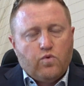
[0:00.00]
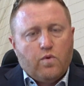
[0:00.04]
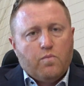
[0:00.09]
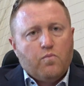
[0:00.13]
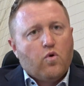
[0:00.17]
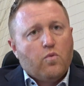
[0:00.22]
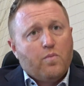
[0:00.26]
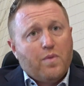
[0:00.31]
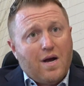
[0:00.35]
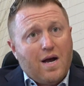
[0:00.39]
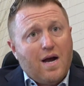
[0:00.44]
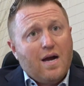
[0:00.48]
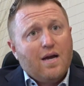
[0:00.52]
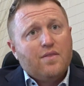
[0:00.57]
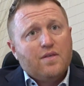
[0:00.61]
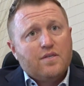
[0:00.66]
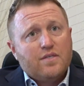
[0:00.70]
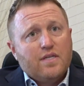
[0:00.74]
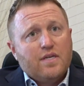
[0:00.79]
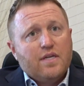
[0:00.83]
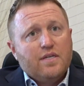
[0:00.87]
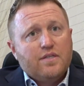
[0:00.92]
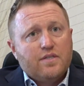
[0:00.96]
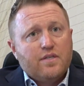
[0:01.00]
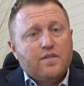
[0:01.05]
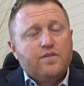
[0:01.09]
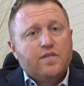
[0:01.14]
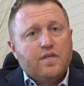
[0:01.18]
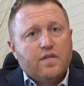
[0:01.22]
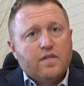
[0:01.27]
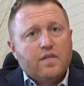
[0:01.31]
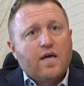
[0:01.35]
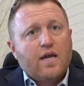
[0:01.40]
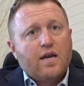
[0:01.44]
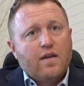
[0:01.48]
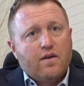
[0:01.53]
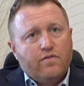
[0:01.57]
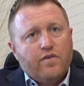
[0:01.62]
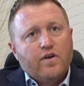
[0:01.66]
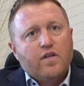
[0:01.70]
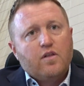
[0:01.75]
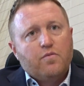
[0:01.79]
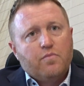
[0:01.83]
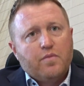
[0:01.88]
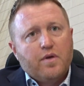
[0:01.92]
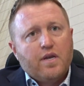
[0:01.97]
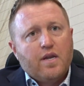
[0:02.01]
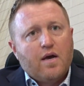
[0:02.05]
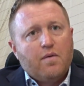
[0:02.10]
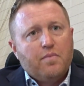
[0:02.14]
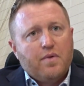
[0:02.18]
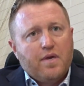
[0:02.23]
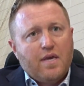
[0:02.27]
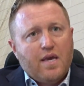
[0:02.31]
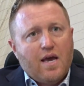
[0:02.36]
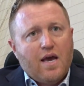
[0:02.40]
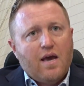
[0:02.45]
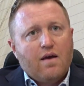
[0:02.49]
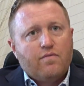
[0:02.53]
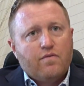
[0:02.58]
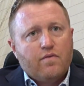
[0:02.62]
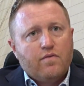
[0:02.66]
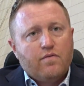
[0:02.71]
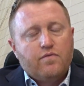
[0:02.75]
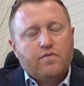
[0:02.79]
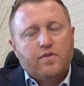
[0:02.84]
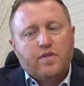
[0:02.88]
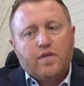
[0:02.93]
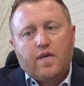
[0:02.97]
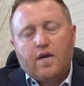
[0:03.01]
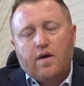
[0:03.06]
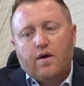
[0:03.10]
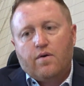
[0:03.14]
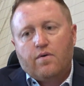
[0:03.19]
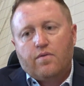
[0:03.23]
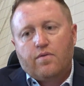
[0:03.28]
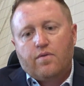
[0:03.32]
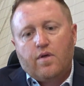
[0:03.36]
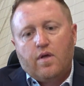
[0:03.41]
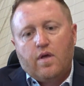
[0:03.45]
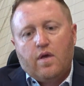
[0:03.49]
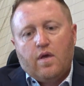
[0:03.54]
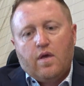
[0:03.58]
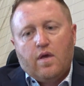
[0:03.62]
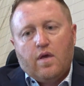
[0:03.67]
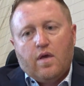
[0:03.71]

went more behind the scenes and did a lot of development on behalf of Lee Health.